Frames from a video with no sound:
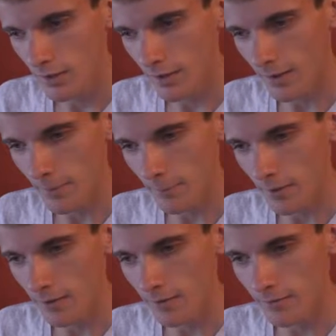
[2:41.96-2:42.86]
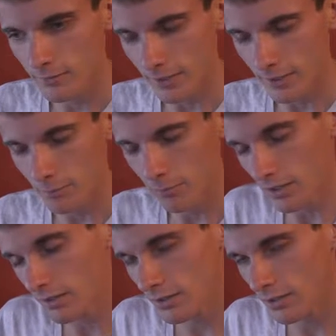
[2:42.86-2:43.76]
are like
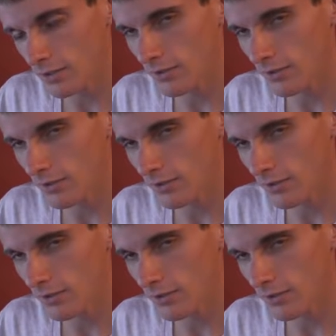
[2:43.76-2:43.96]
bending in